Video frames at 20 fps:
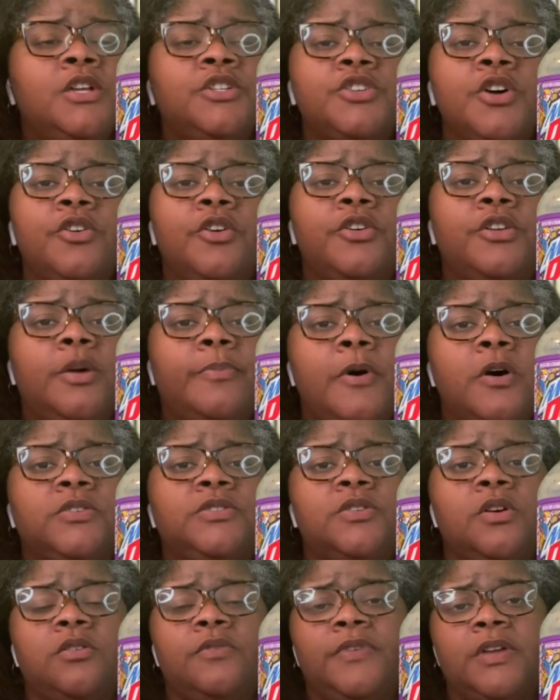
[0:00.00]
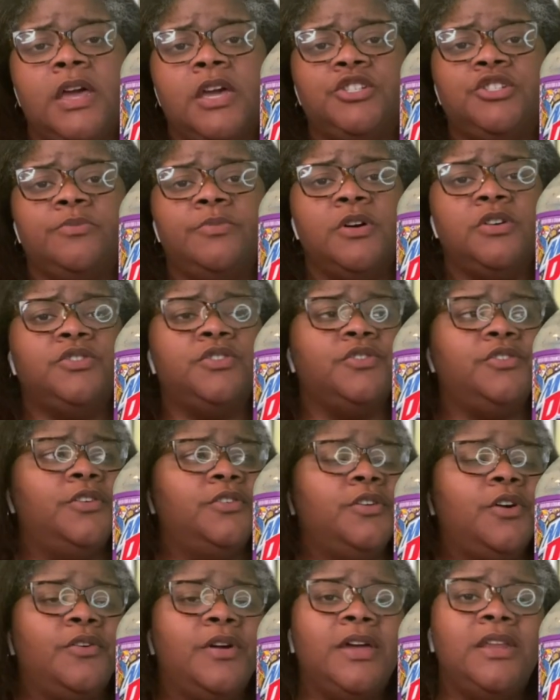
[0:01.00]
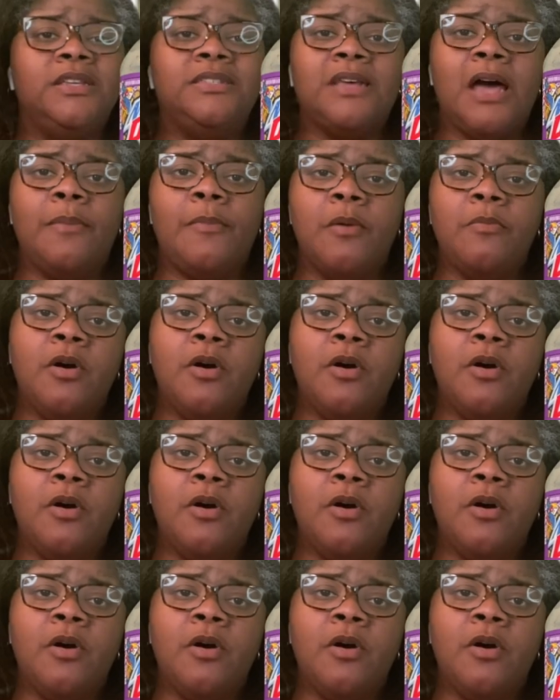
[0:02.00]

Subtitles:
Turn on your post notification bell so you'll know anytime